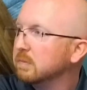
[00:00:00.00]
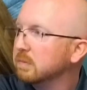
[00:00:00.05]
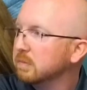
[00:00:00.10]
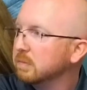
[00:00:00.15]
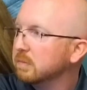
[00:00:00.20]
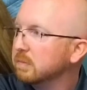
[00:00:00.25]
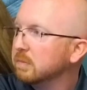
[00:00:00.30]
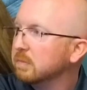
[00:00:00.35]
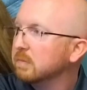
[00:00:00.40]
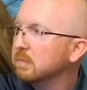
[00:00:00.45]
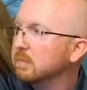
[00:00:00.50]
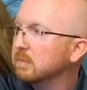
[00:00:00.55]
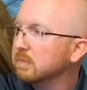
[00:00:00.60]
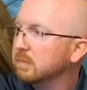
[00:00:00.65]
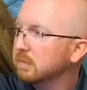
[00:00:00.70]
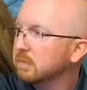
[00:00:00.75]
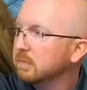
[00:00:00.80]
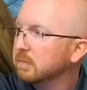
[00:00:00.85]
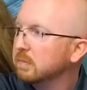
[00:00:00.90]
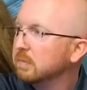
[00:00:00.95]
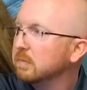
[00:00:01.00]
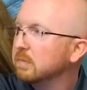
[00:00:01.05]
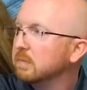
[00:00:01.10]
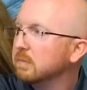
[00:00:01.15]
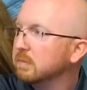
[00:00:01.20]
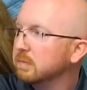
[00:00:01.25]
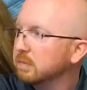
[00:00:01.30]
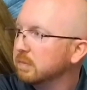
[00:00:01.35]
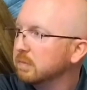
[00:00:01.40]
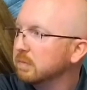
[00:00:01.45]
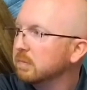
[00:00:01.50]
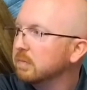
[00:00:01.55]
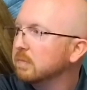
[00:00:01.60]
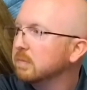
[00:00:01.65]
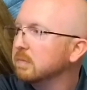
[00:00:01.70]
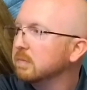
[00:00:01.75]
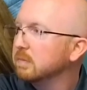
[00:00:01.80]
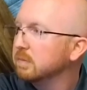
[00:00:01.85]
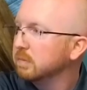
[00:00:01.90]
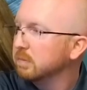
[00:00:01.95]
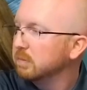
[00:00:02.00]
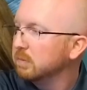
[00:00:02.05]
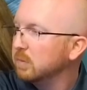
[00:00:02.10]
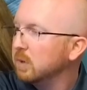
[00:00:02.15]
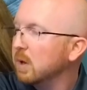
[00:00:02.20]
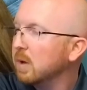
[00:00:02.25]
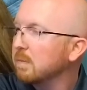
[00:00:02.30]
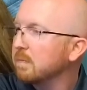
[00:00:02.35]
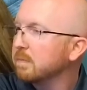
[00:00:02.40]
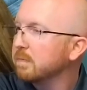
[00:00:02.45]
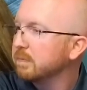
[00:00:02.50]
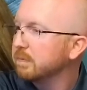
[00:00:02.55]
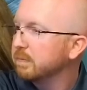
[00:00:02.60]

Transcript: The person shown says nothing.